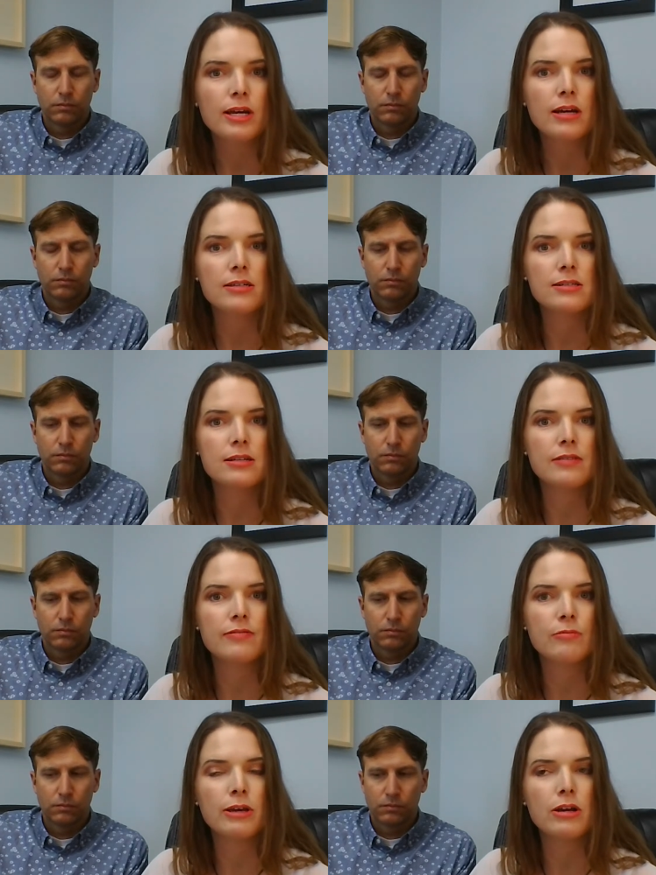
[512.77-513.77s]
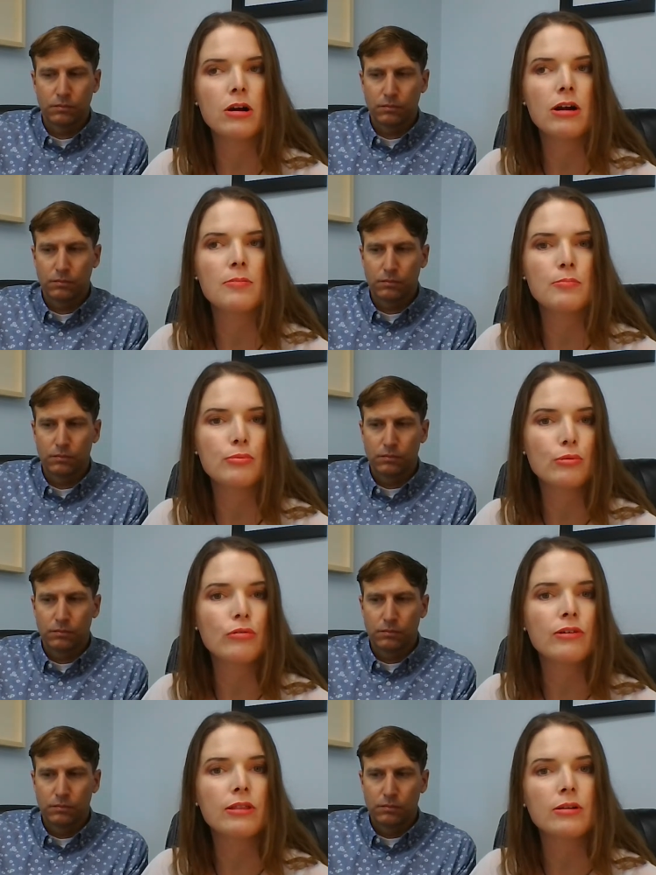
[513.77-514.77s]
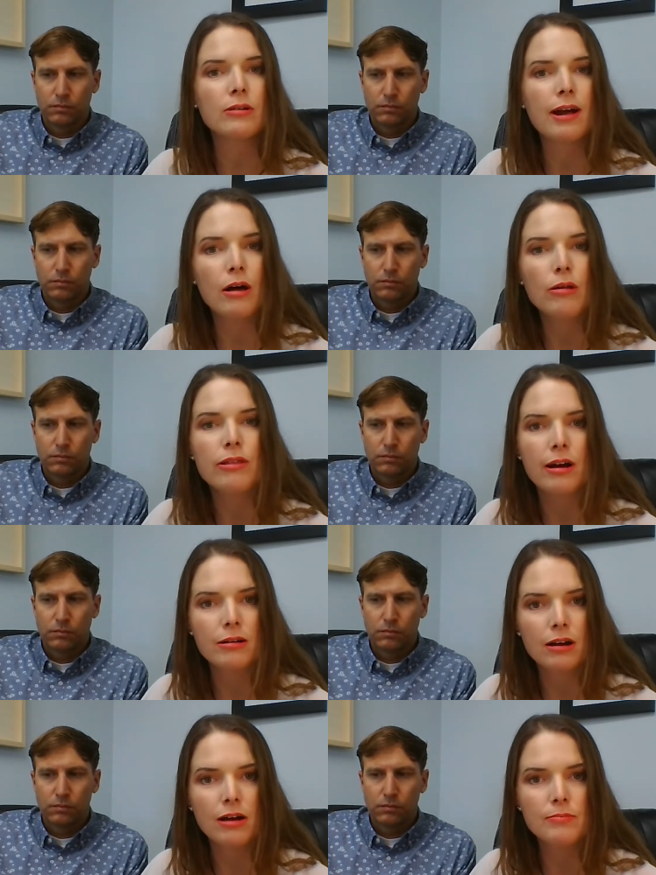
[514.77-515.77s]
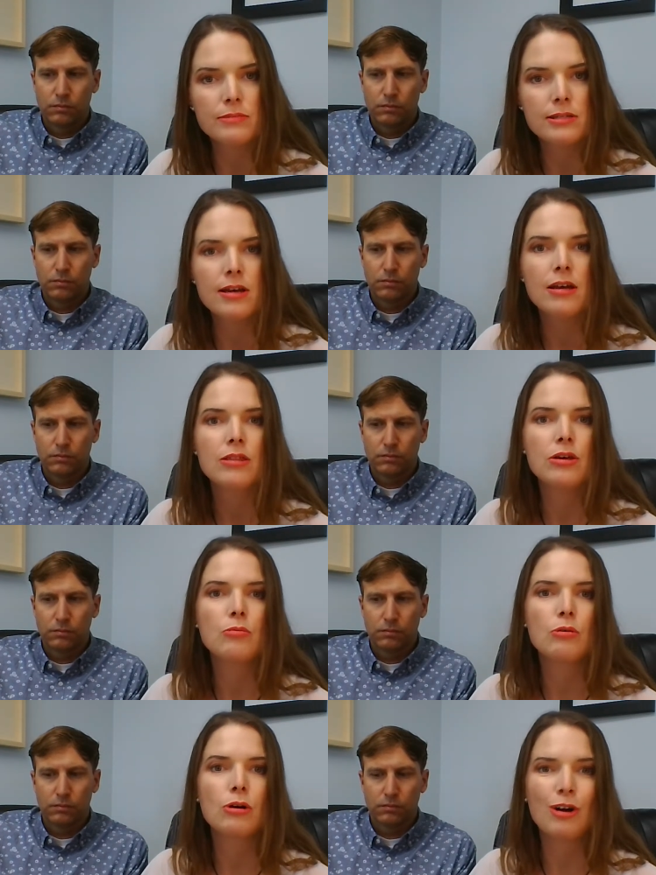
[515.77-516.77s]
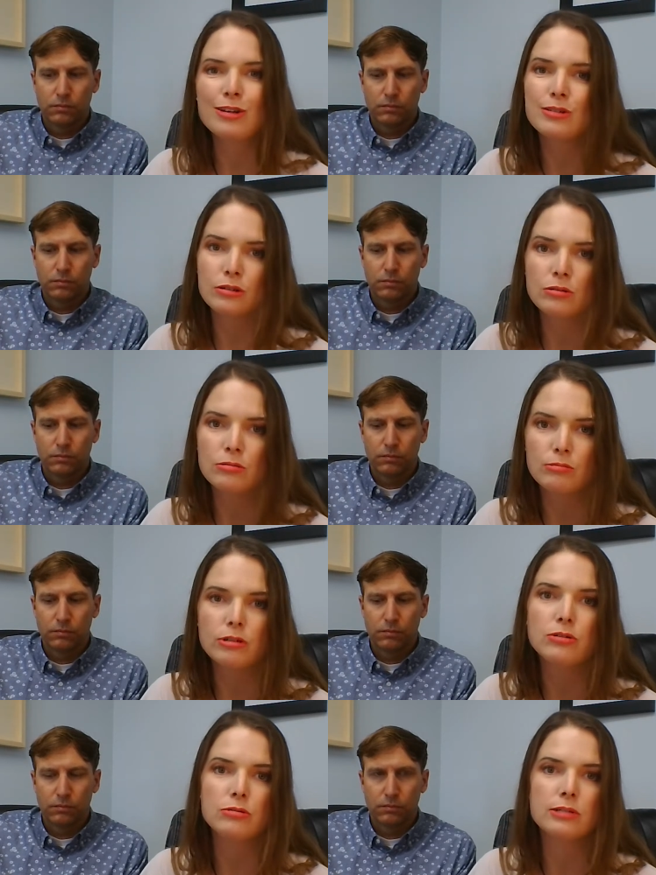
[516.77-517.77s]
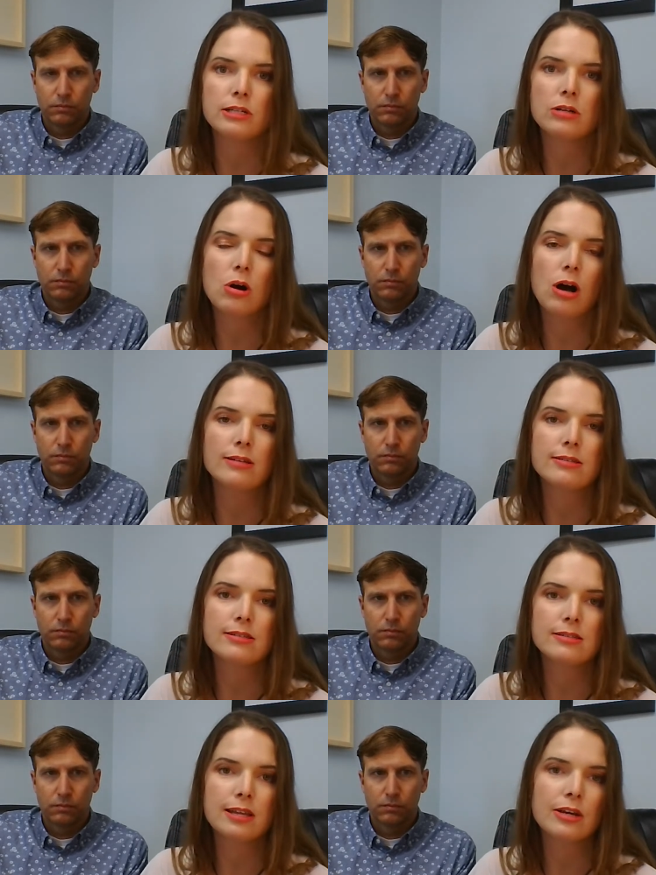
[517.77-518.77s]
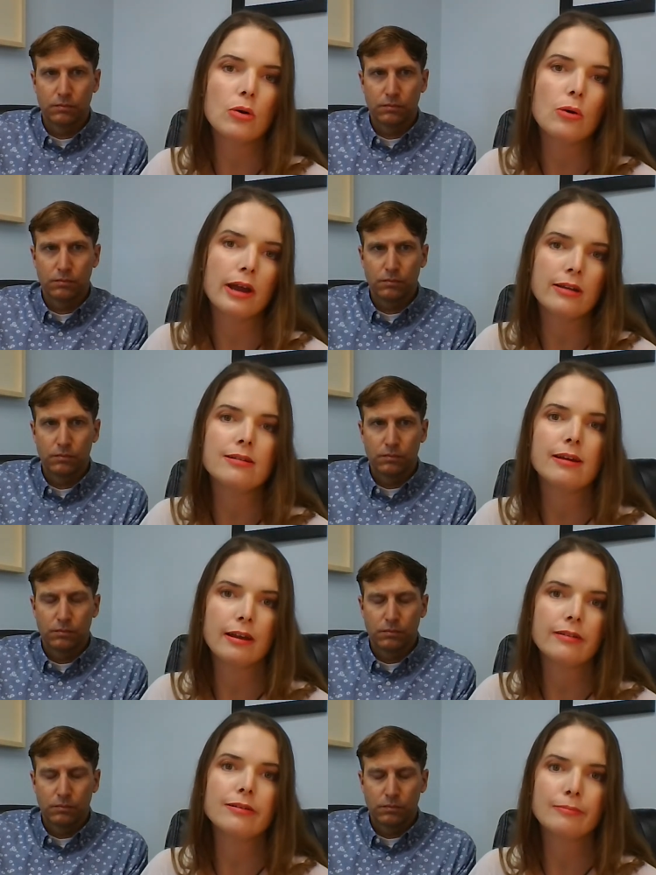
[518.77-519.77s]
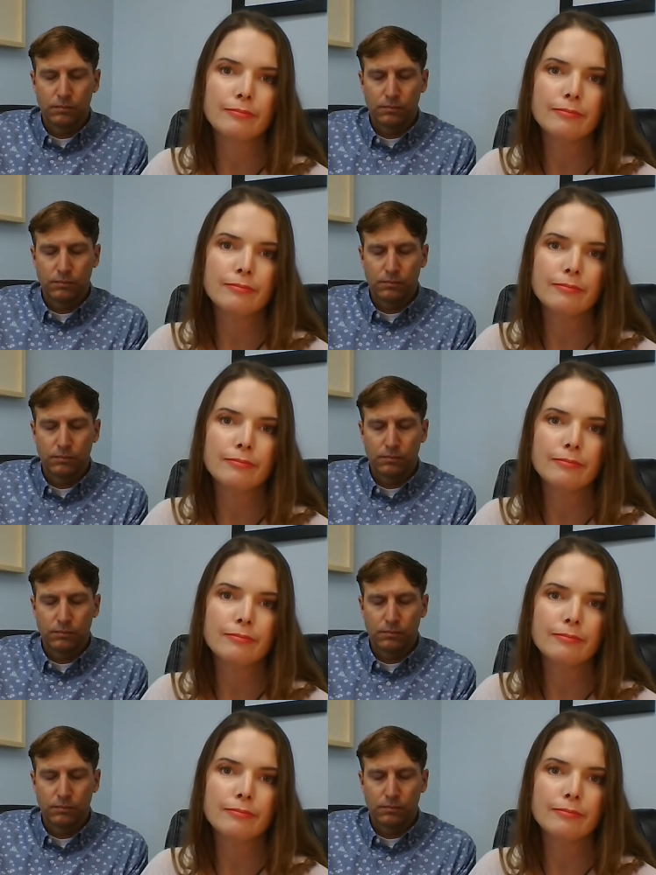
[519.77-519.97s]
Speaker 1: because if we are improving their health outcomes, then we're also reducing costs. They go hand in hand.